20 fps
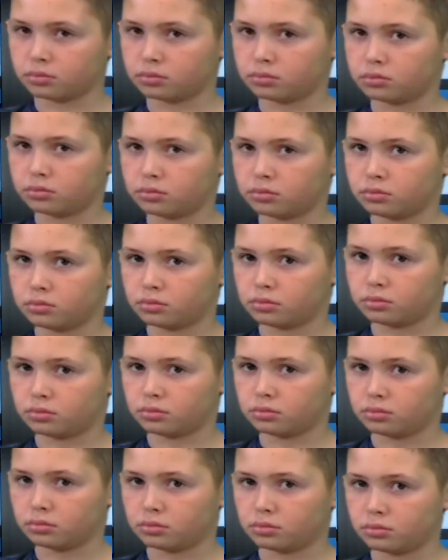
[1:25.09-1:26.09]

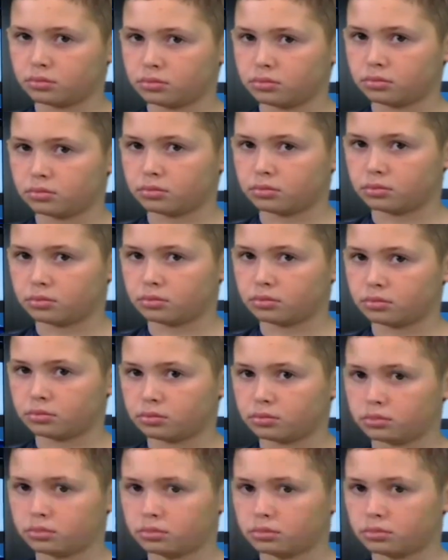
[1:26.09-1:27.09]

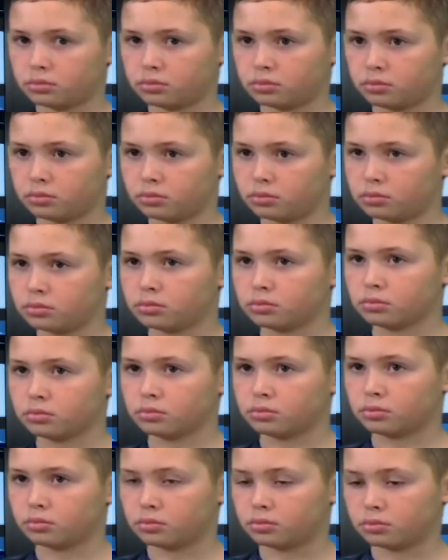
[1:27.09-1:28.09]

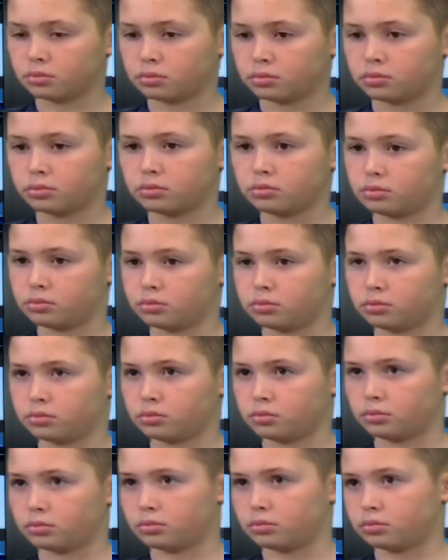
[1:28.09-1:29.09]

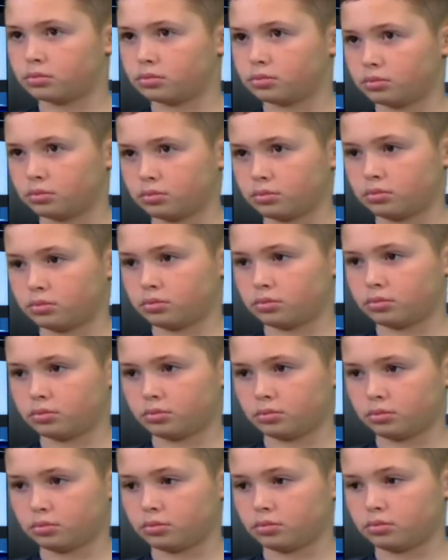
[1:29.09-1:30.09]

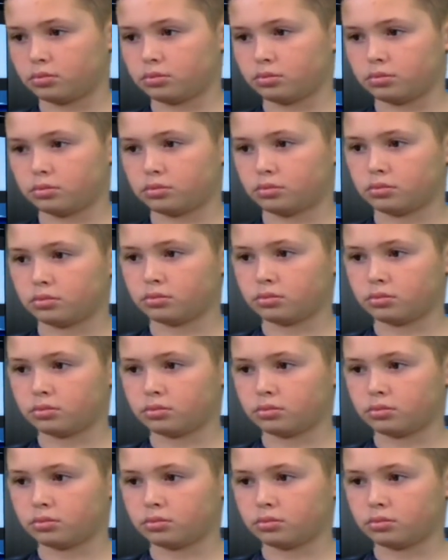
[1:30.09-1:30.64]
(not speaking)